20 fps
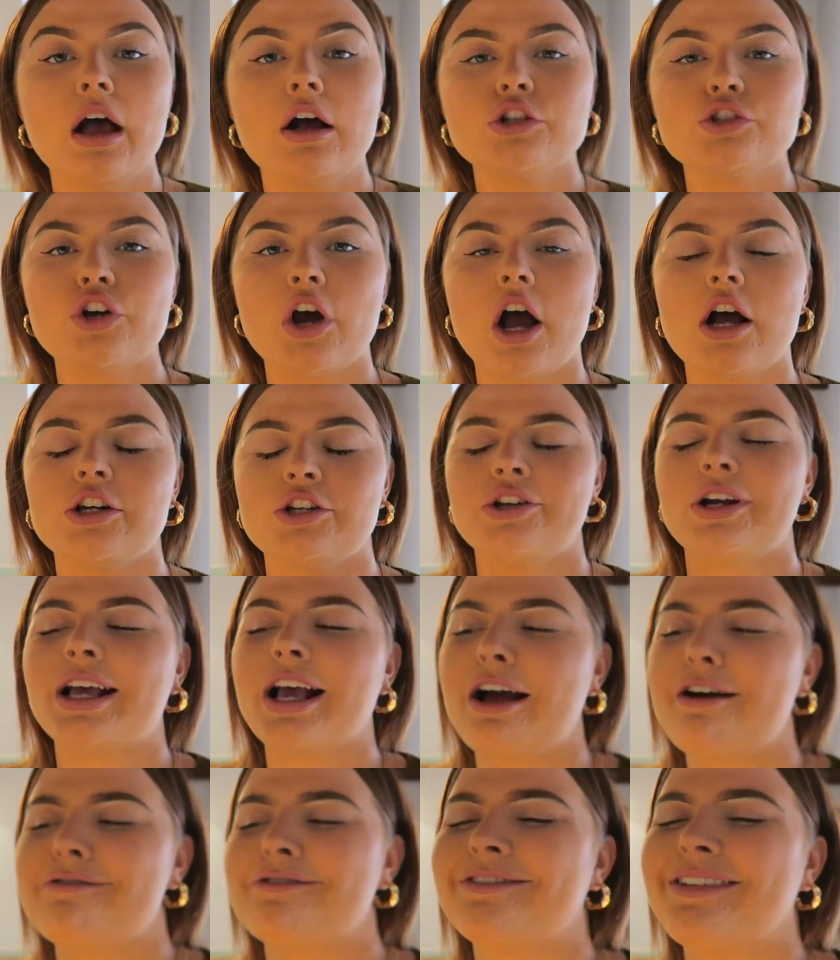I'll do
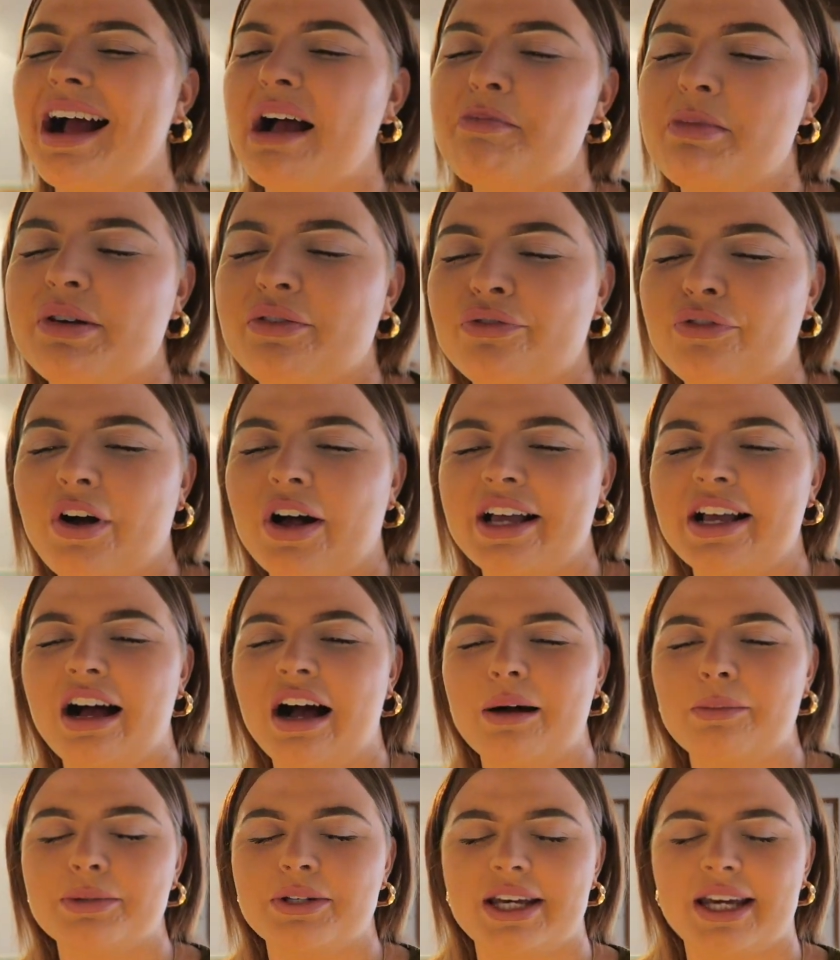like a rapid
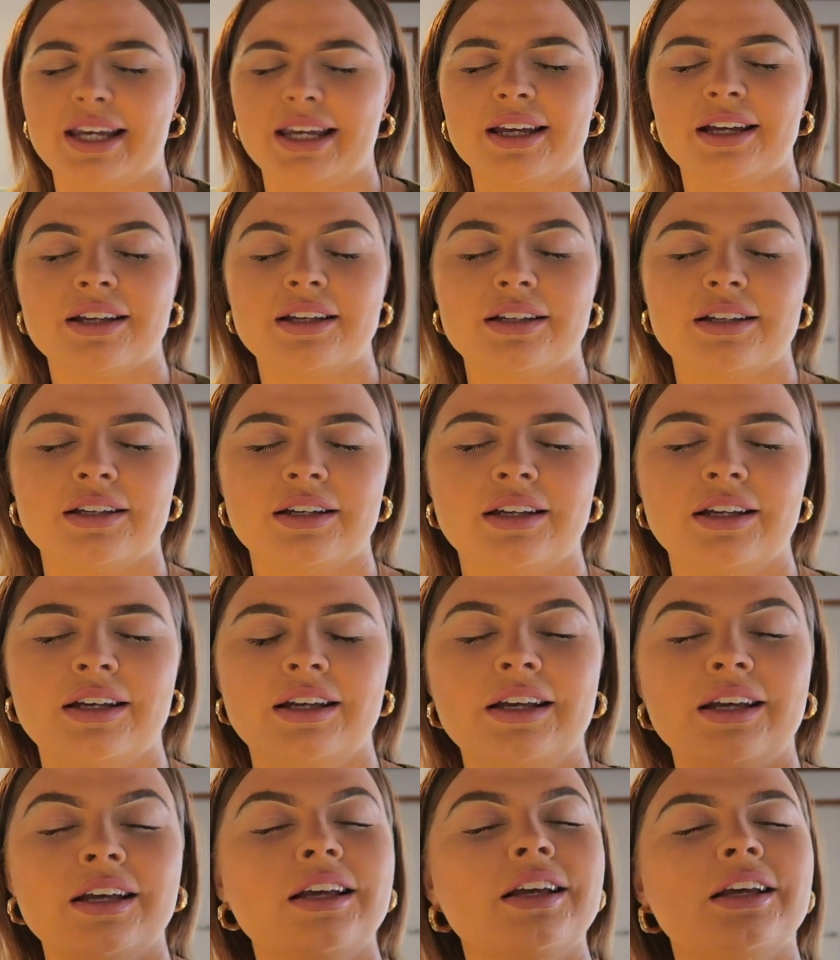fire update.
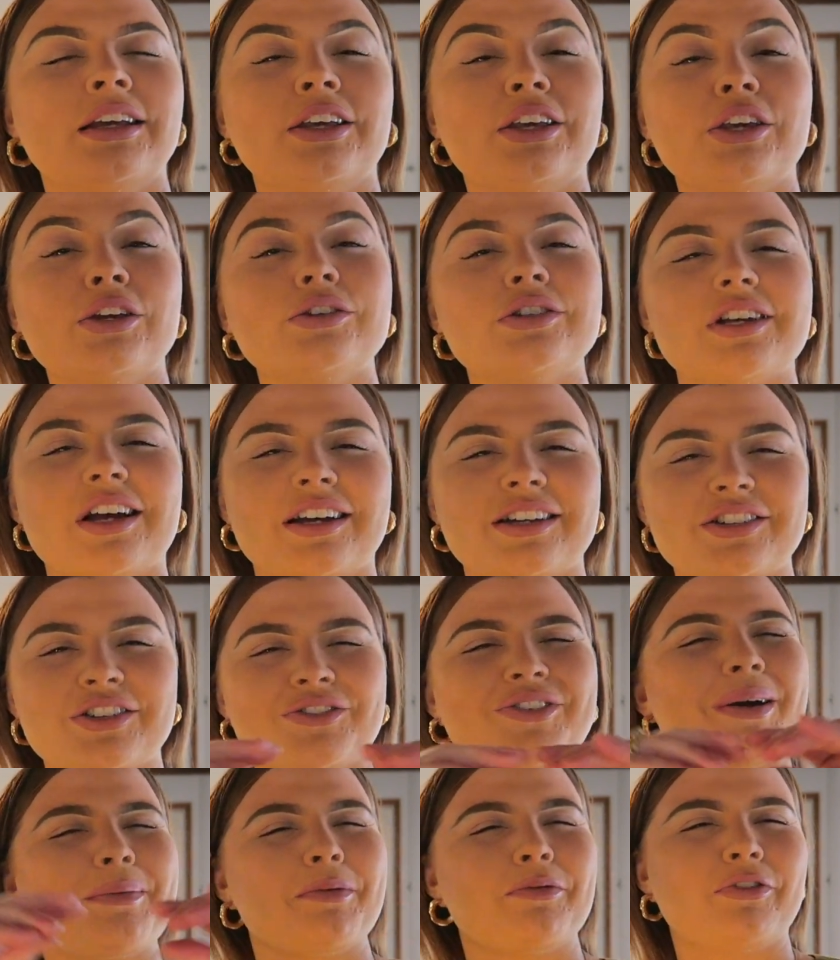Cue
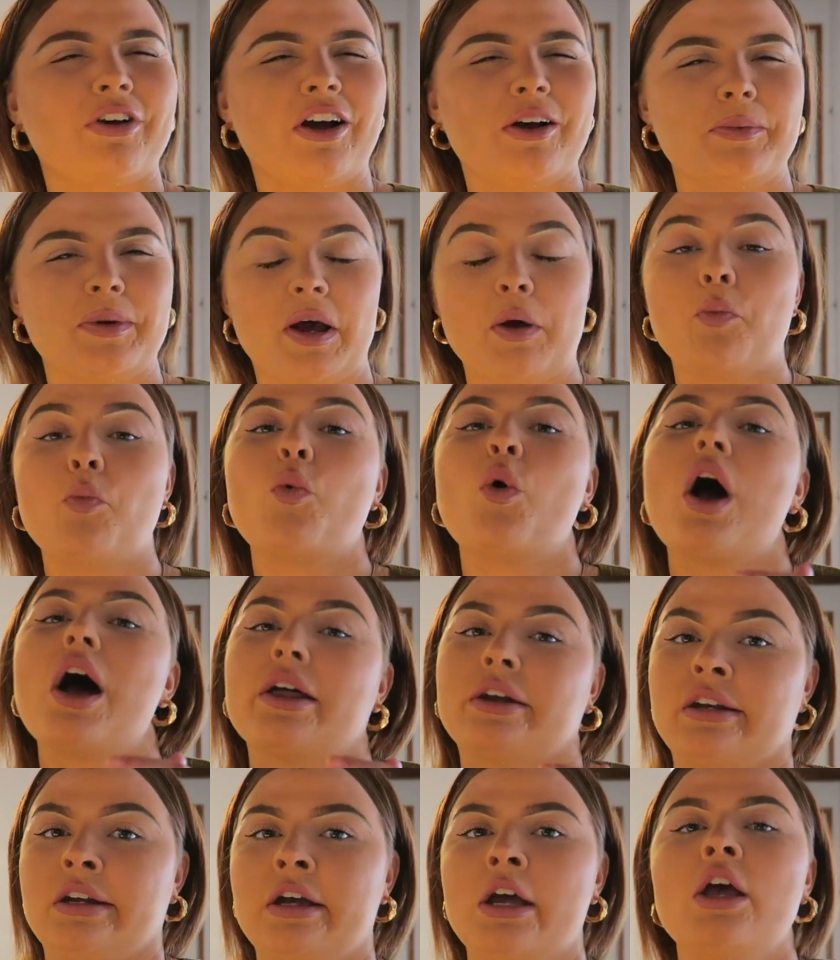title, rapid fire update.
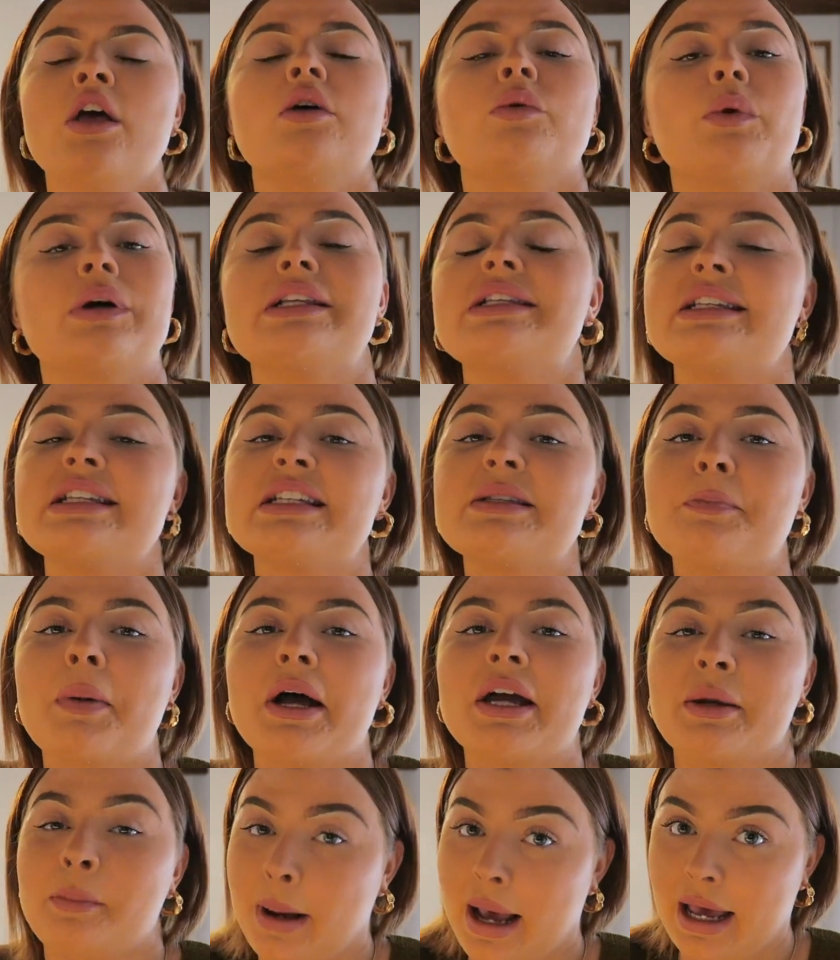One, went to see
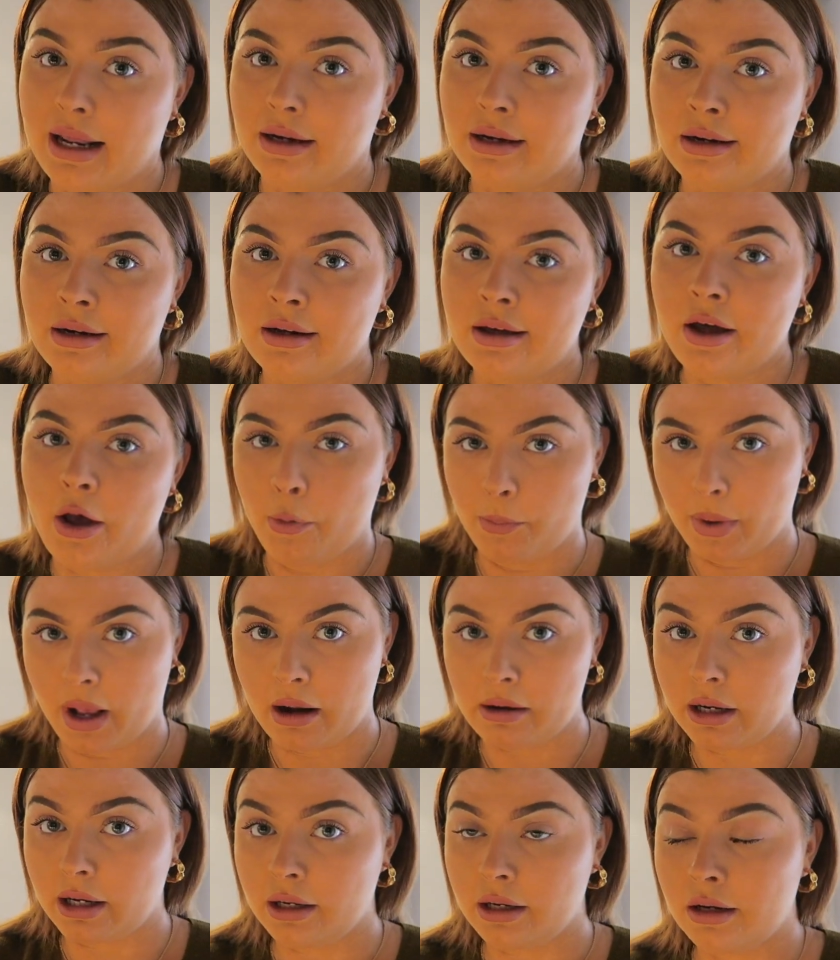Spider-Man,
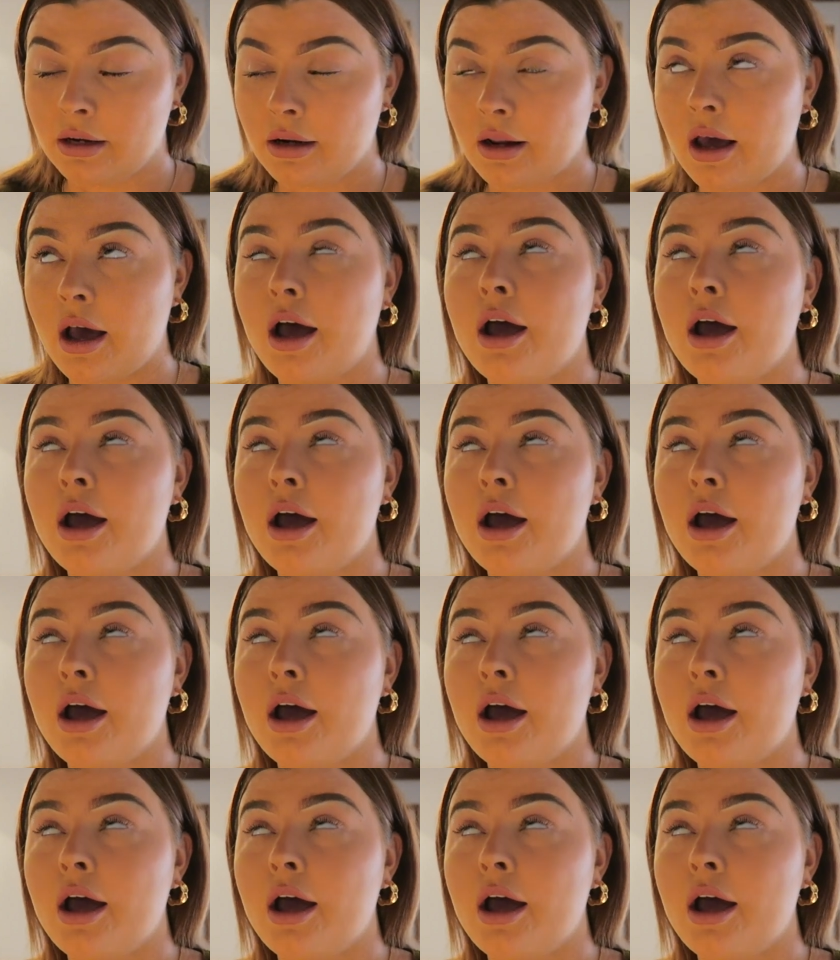Homecoming.